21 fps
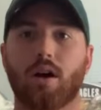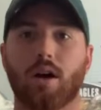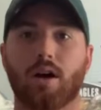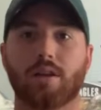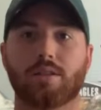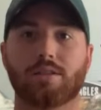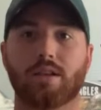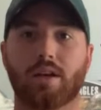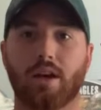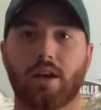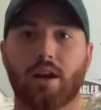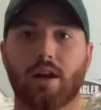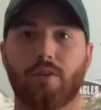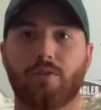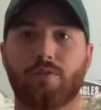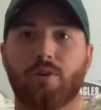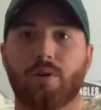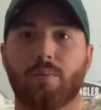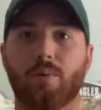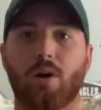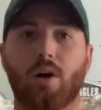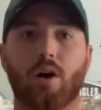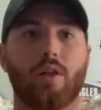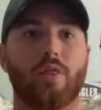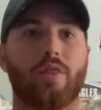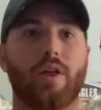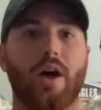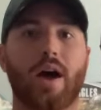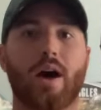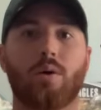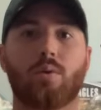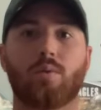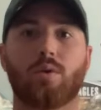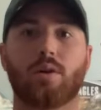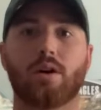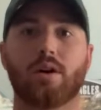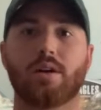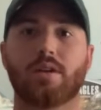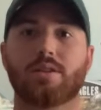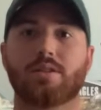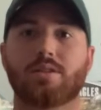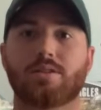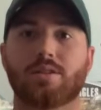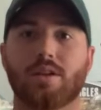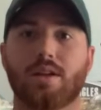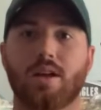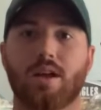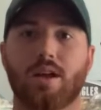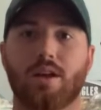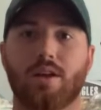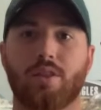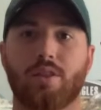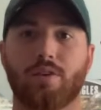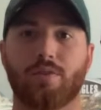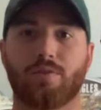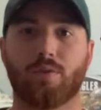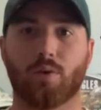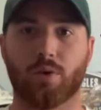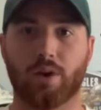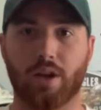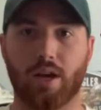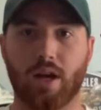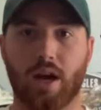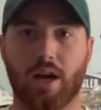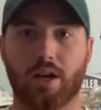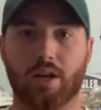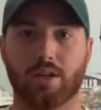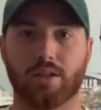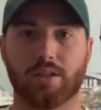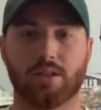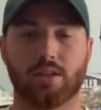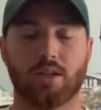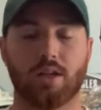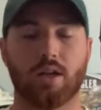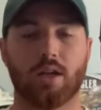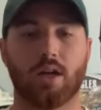Sunday Night Football. That was the 49ers.